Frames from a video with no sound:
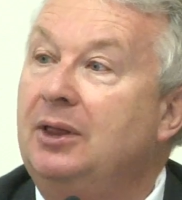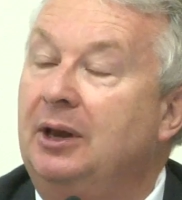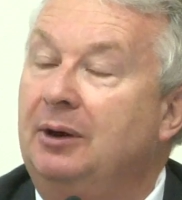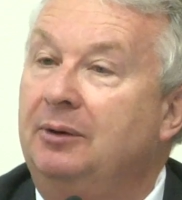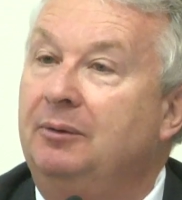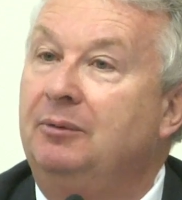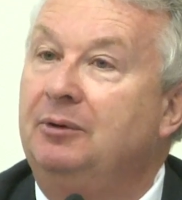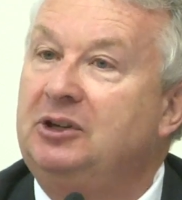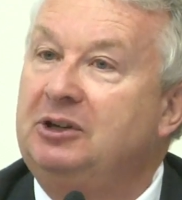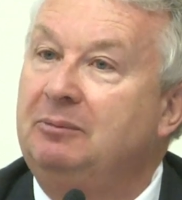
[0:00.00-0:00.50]
that
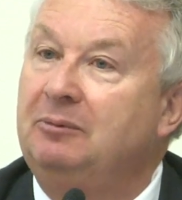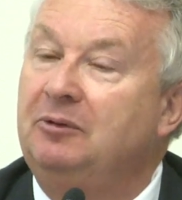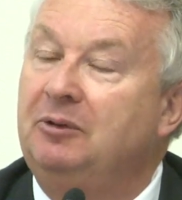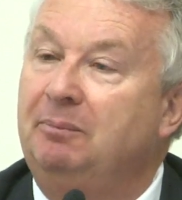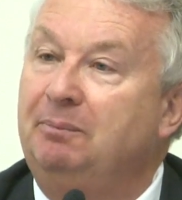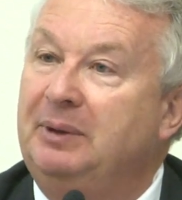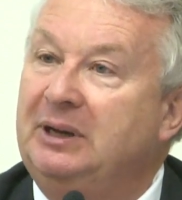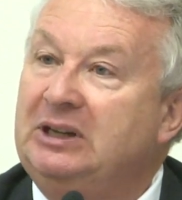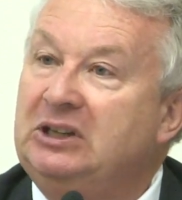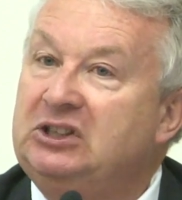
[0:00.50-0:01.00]
some of the
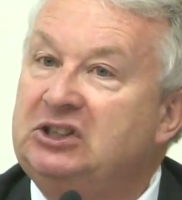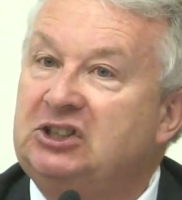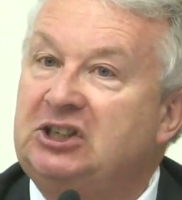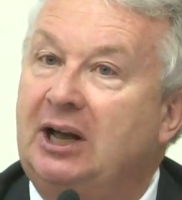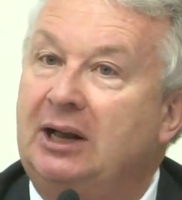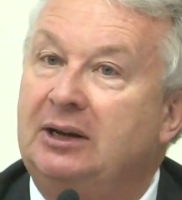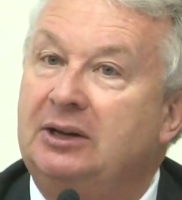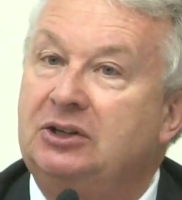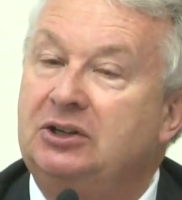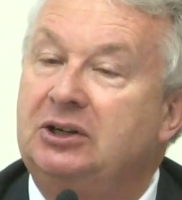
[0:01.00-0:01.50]
biggest
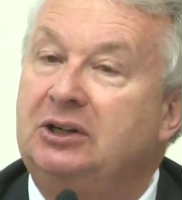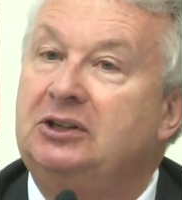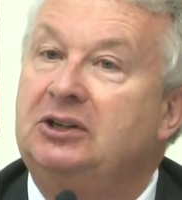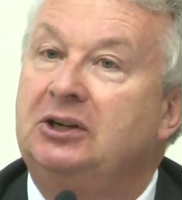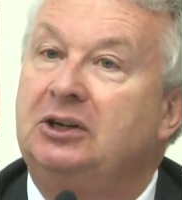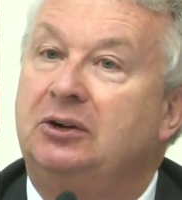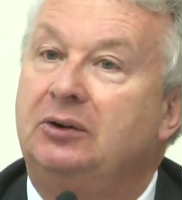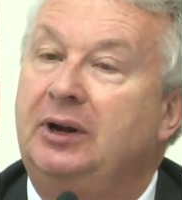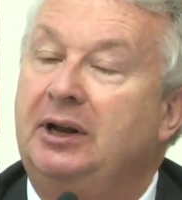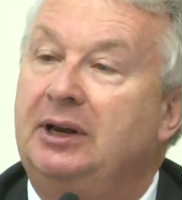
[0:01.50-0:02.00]
challenges
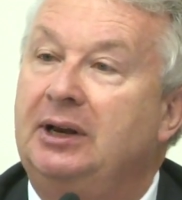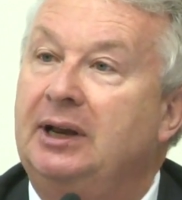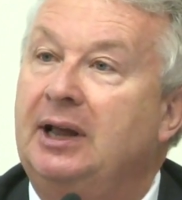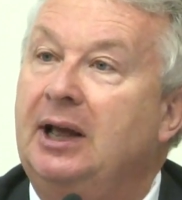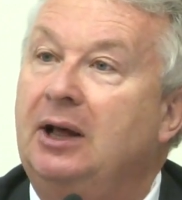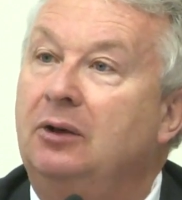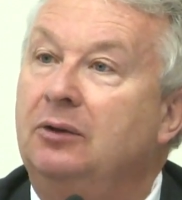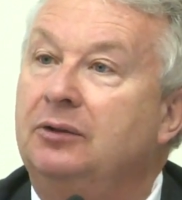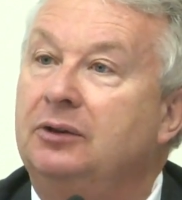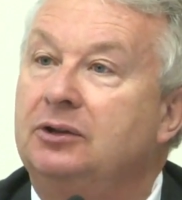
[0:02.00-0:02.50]
in creating
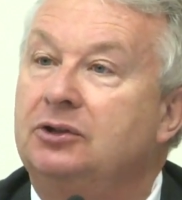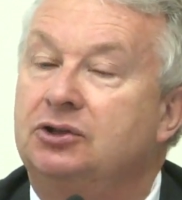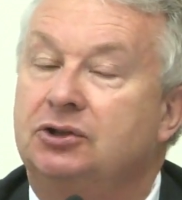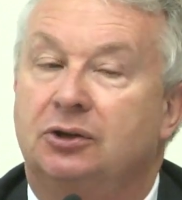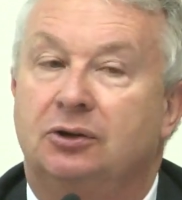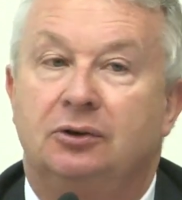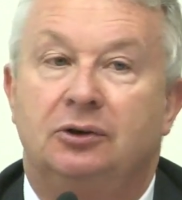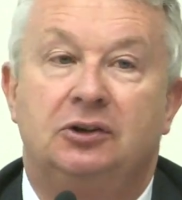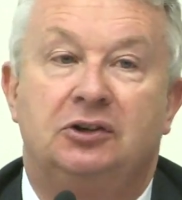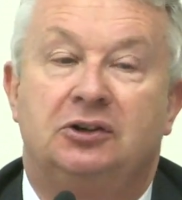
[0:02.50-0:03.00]
health
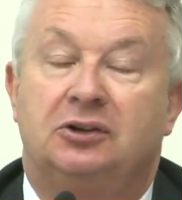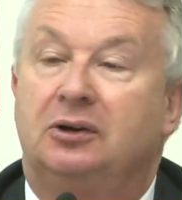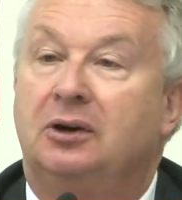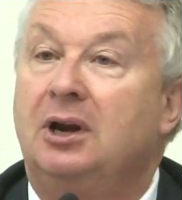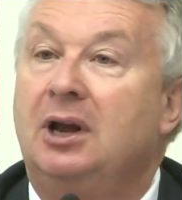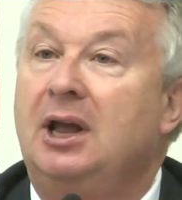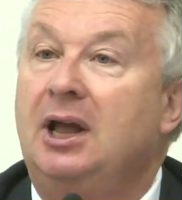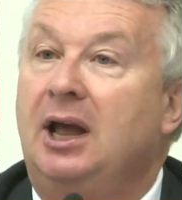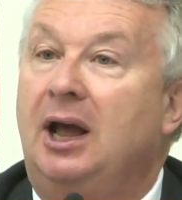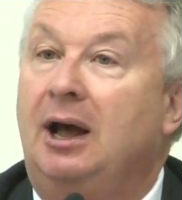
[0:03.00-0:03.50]
insurance
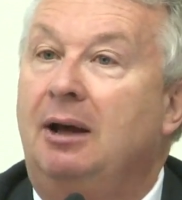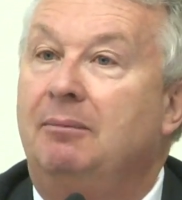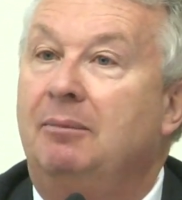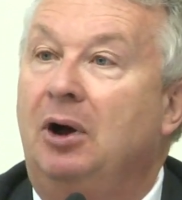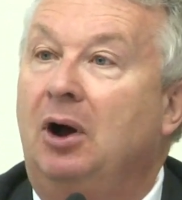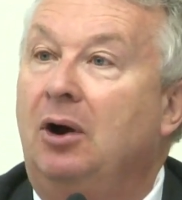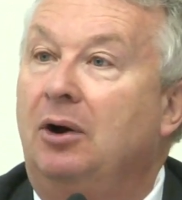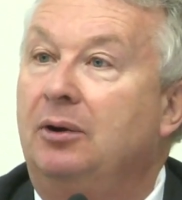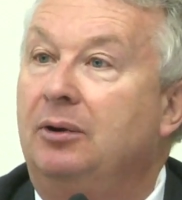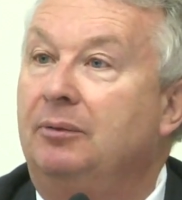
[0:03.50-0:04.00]

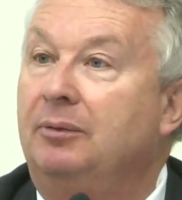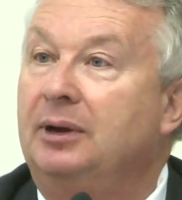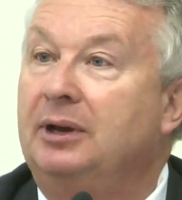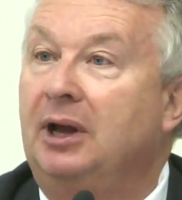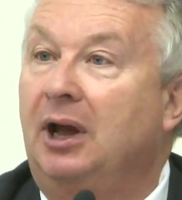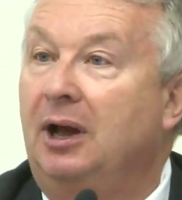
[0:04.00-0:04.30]
are